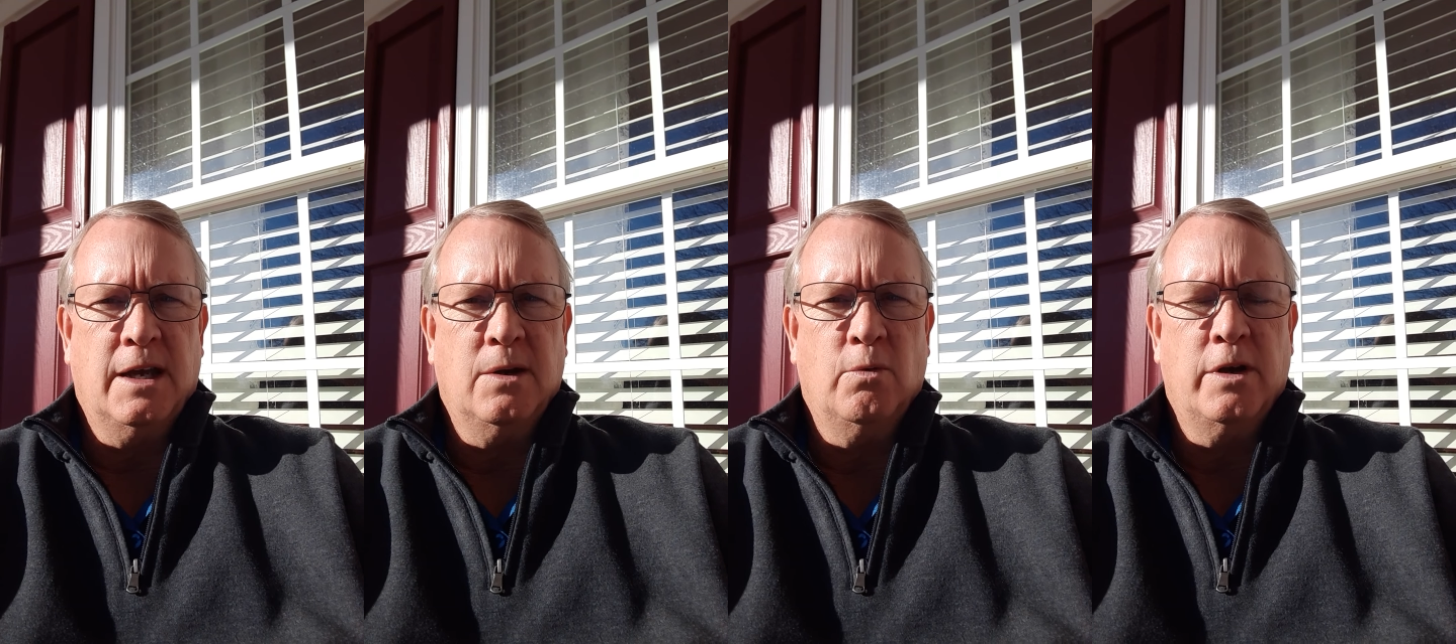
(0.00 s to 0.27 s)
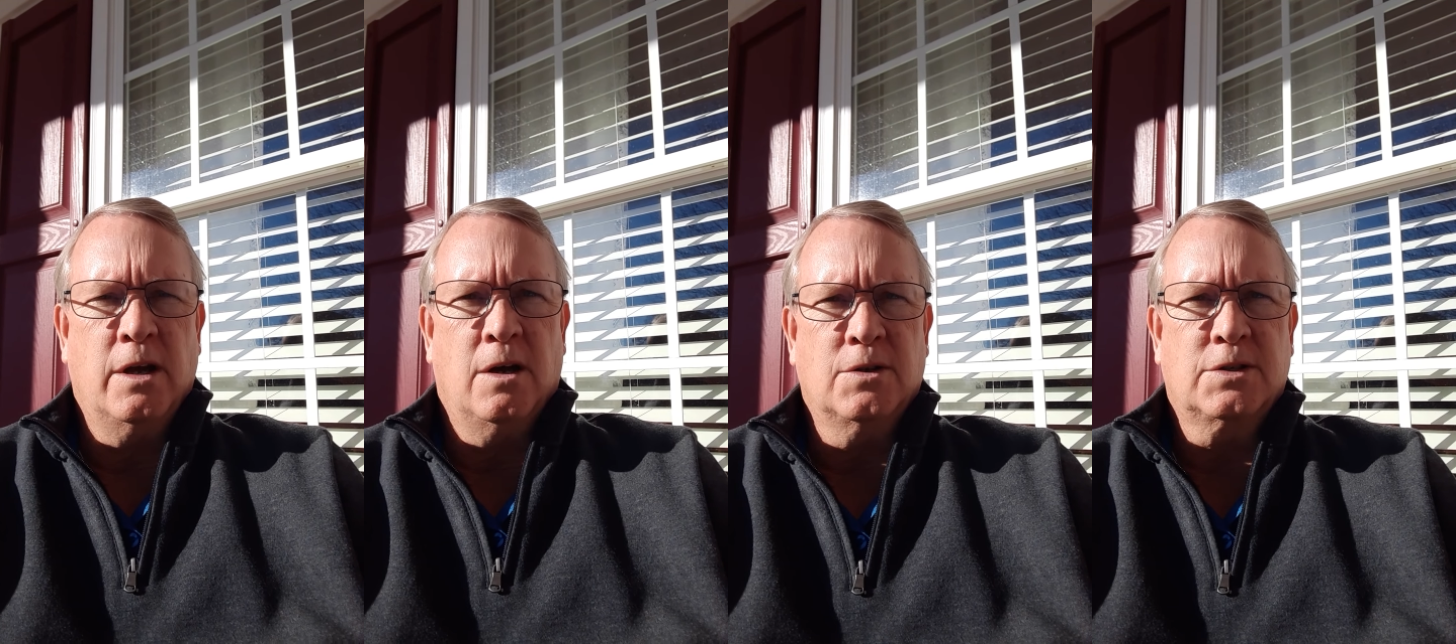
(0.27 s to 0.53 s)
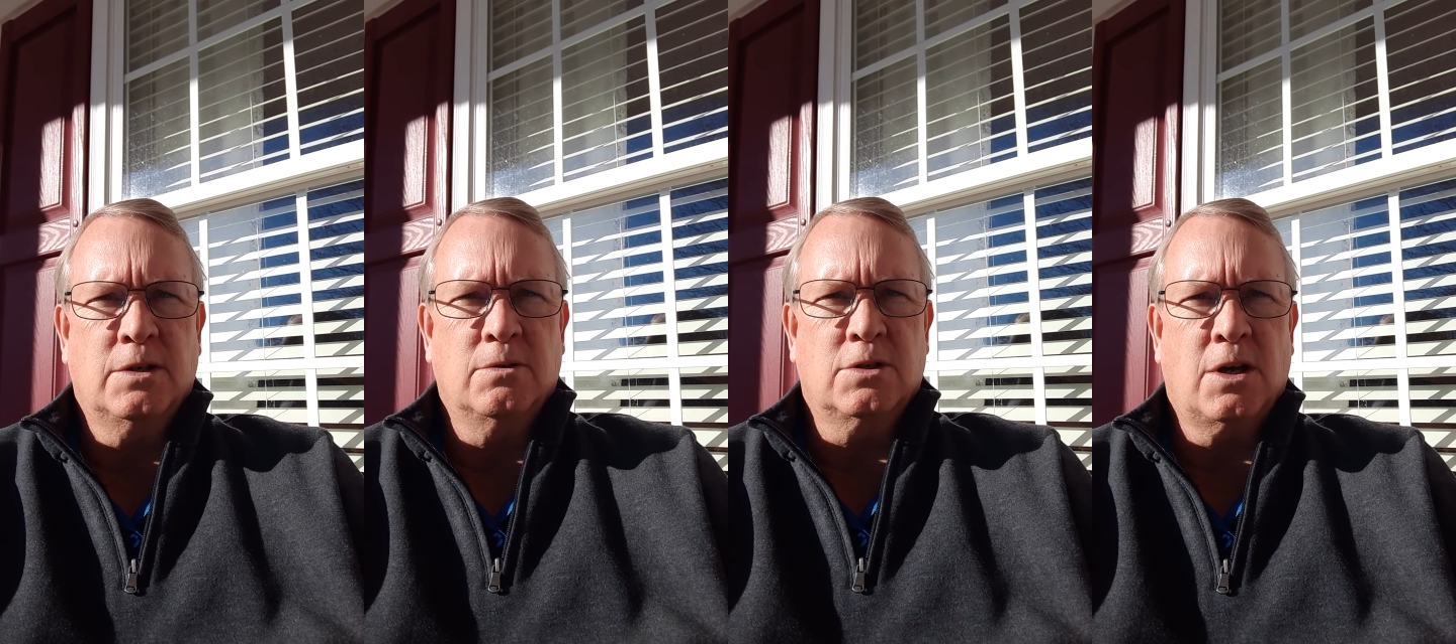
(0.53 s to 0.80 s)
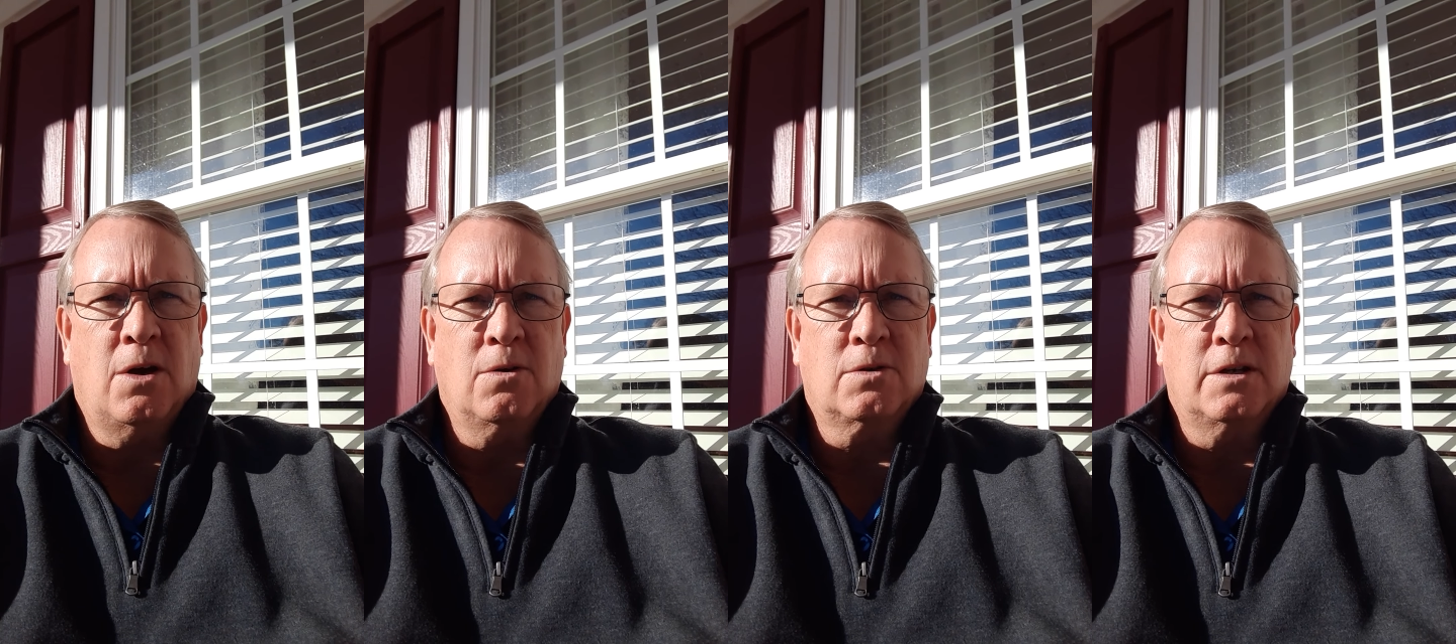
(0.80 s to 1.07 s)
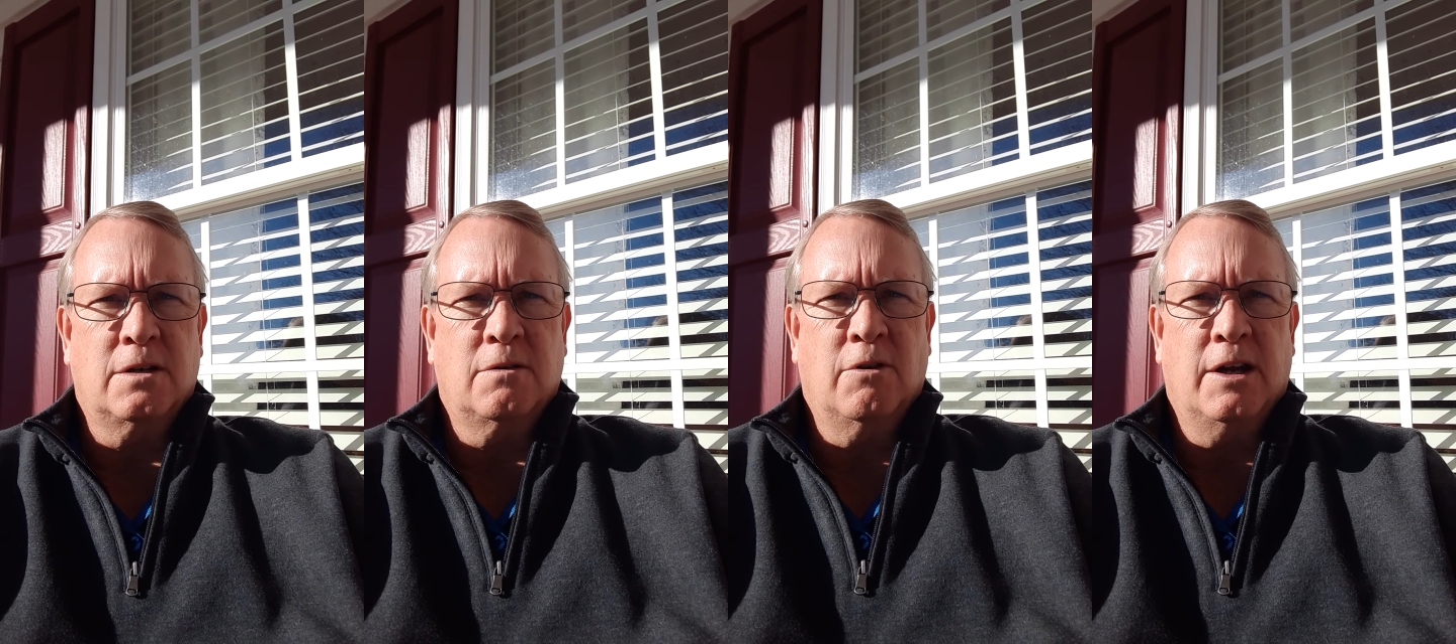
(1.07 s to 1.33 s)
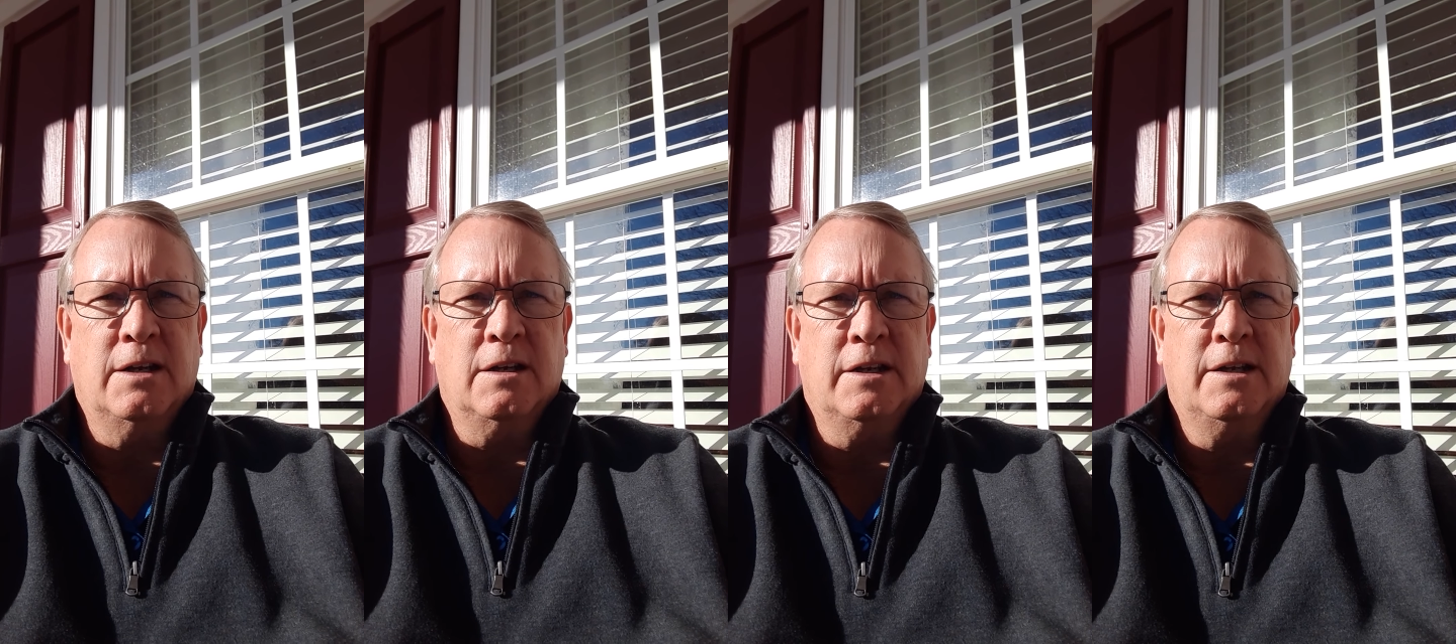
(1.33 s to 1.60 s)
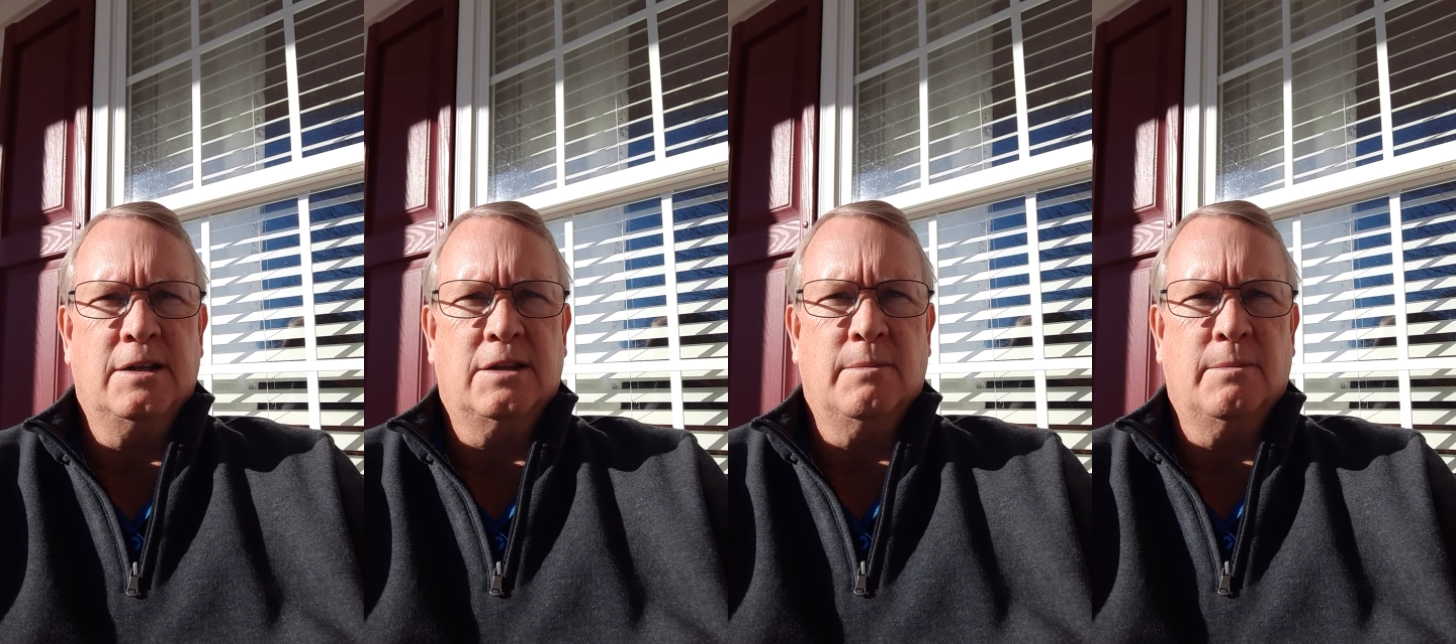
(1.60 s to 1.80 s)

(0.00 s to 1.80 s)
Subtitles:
We also talked at great length